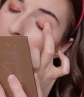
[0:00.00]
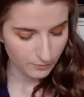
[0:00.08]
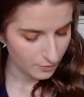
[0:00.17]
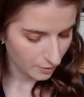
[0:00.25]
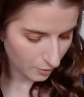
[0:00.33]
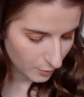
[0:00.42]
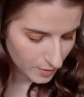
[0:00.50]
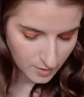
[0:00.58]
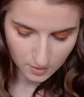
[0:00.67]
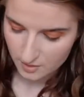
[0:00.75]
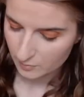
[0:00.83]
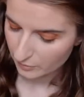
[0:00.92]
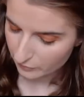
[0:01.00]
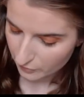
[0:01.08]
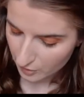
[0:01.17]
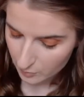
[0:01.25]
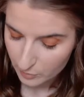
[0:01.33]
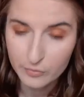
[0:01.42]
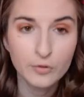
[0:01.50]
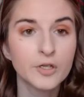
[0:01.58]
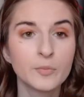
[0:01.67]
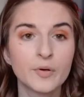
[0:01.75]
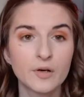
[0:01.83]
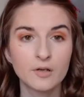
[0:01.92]
Everything always looks a bit funny before
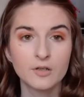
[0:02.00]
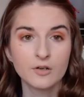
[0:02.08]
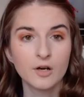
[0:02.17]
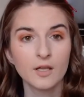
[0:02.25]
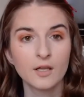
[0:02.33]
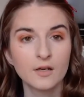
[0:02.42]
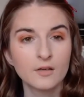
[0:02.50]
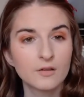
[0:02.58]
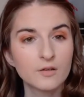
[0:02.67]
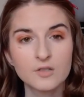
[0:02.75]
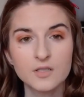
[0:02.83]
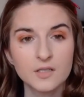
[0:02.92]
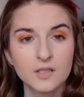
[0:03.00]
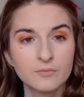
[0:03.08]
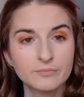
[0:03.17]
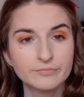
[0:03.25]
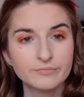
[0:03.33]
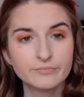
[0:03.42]
you put on your eyeliner though, doesn't it?